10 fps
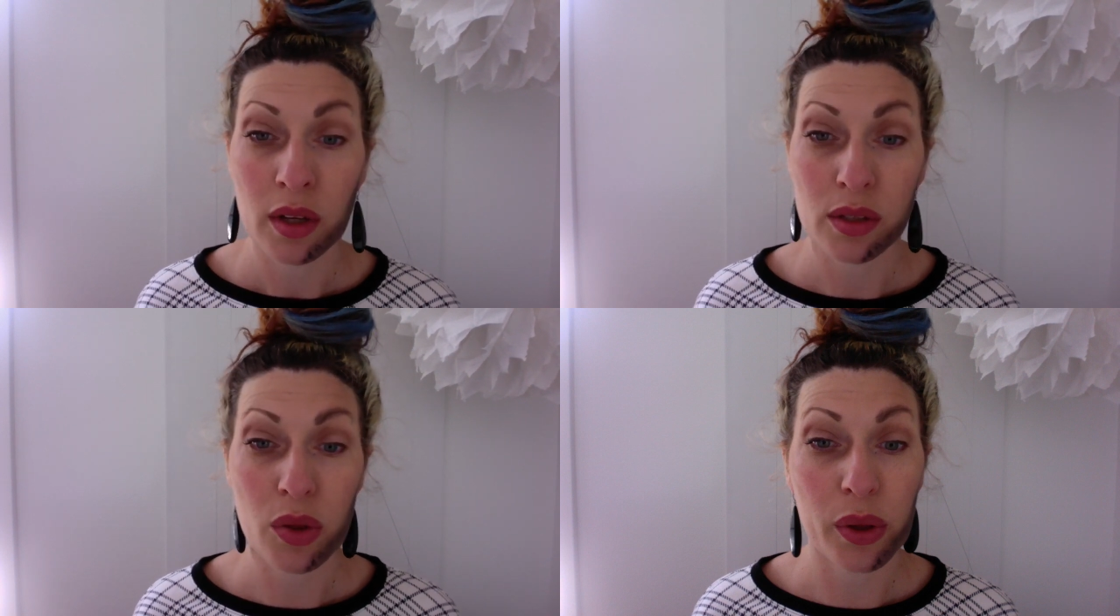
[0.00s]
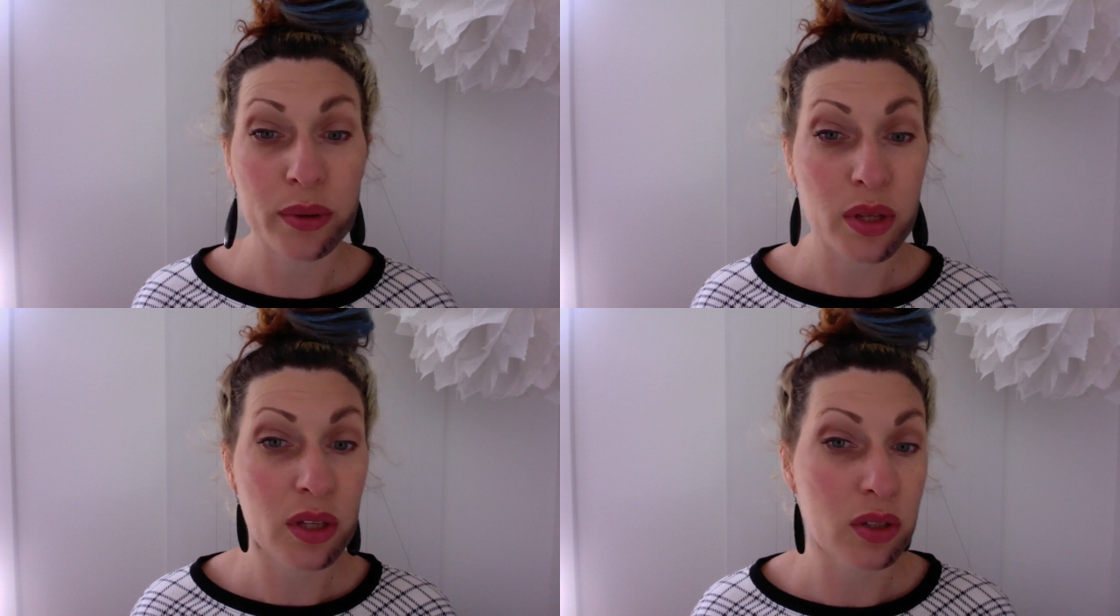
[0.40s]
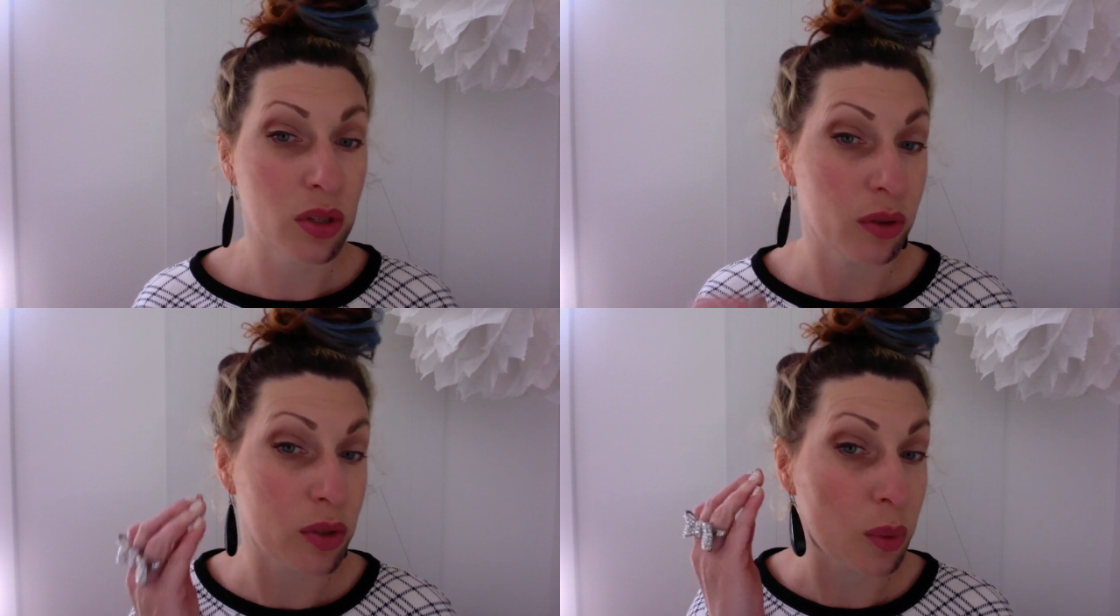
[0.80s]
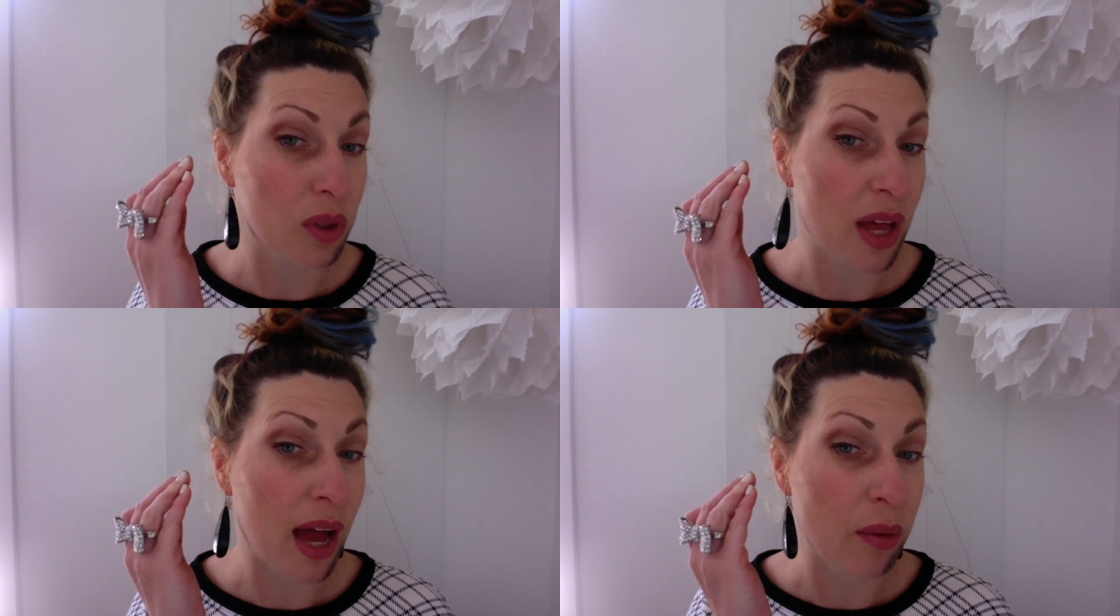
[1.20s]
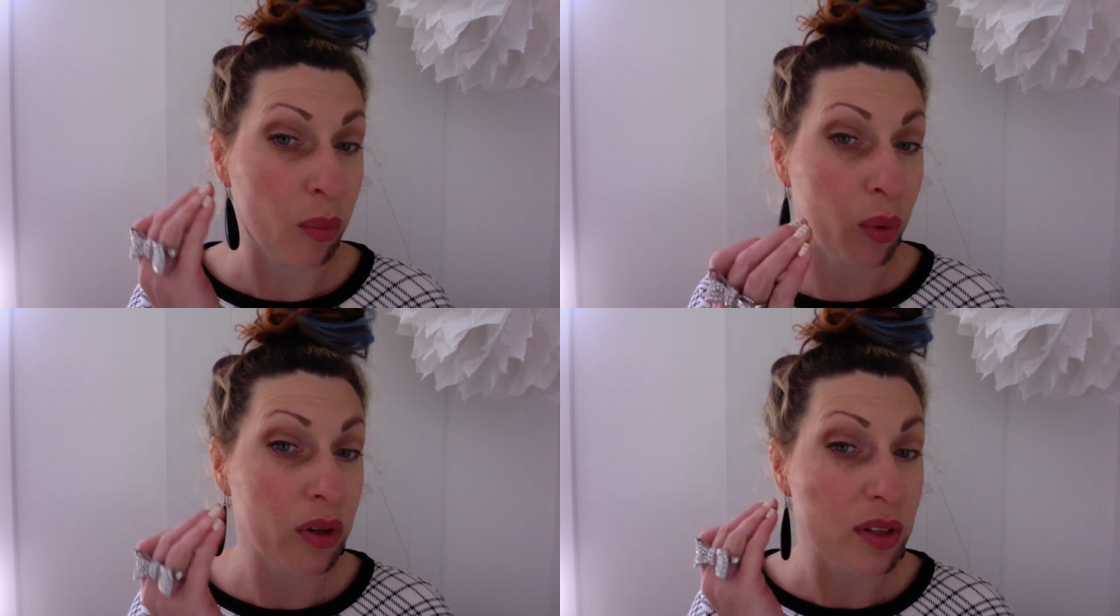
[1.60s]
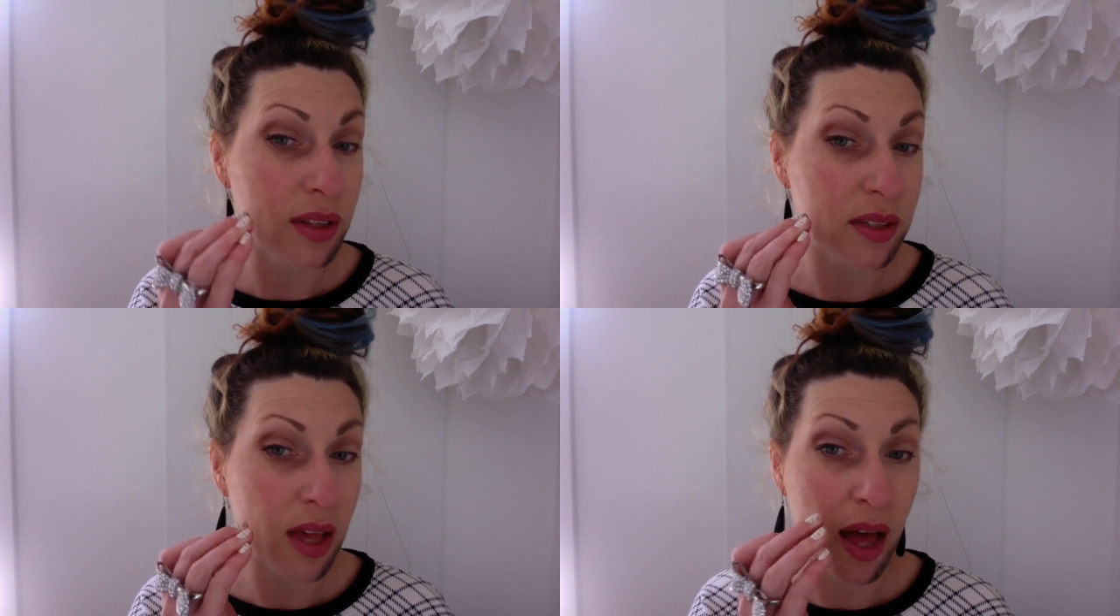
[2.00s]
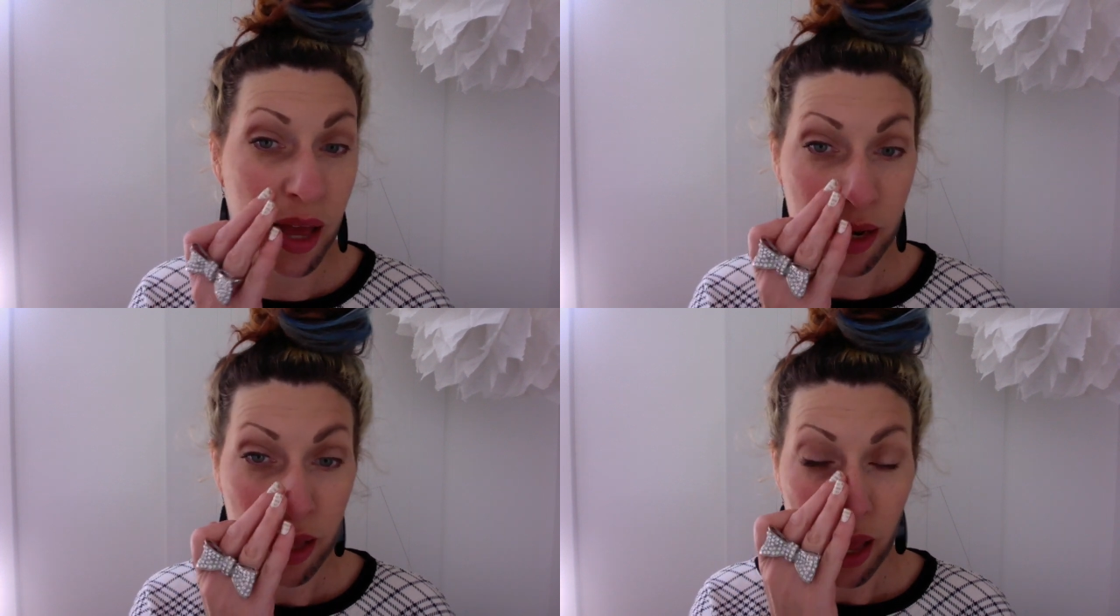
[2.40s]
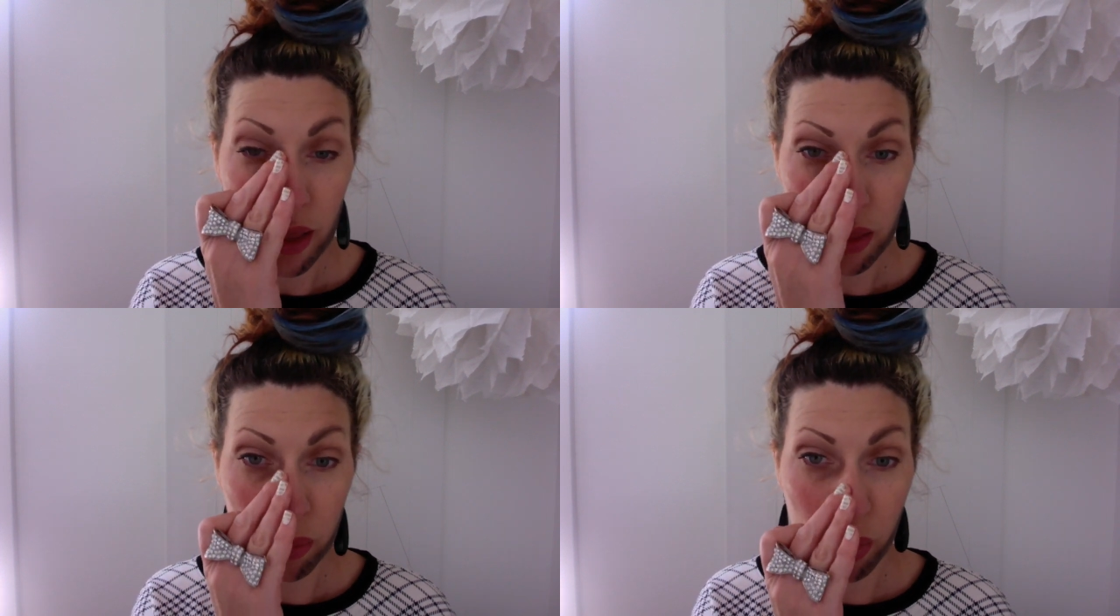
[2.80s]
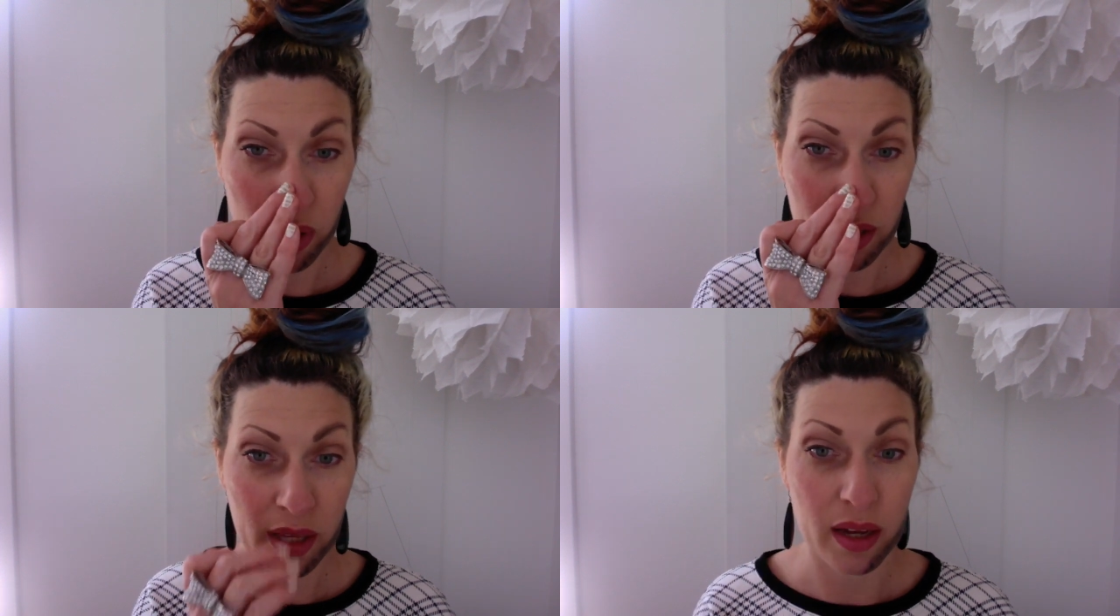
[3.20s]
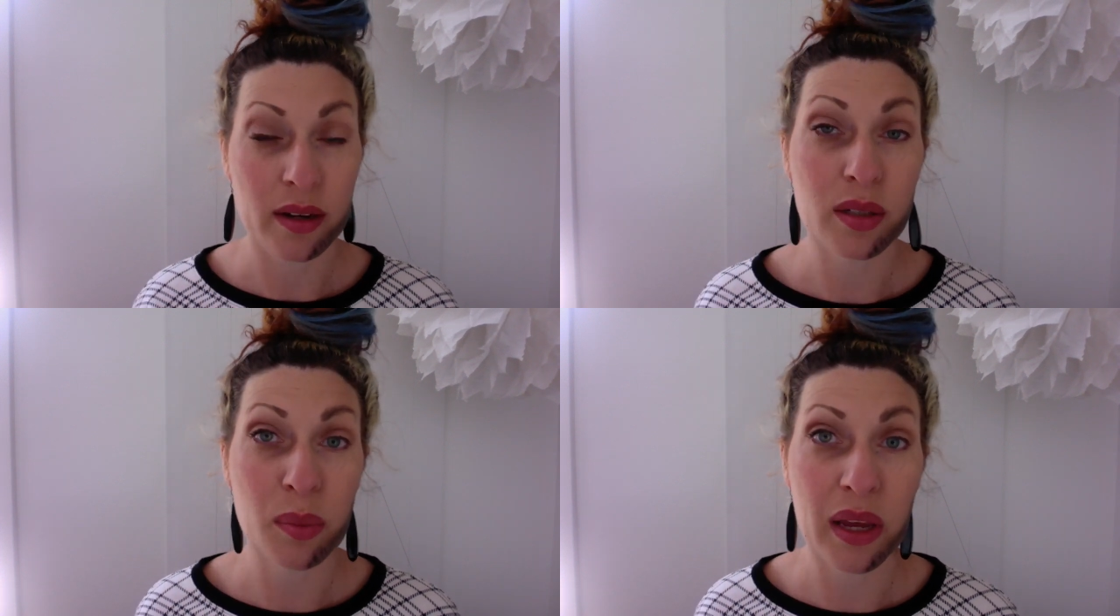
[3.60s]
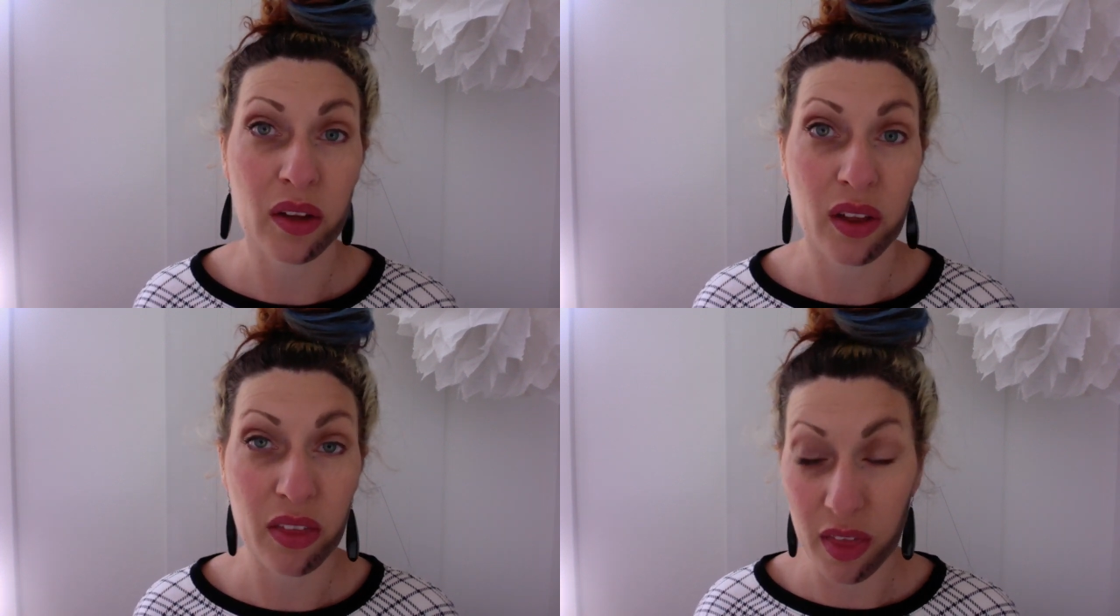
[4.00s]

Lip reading: So those are the two. So we'll add more to the side and then more to here to make you look